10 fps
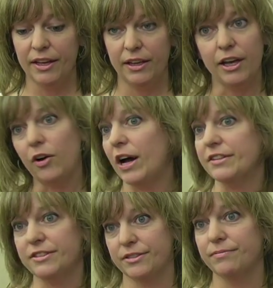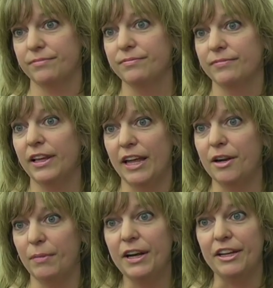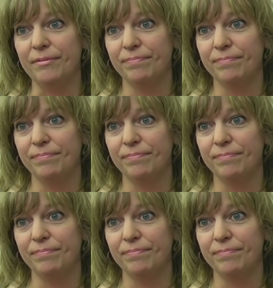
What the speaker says: it costs a lot of money.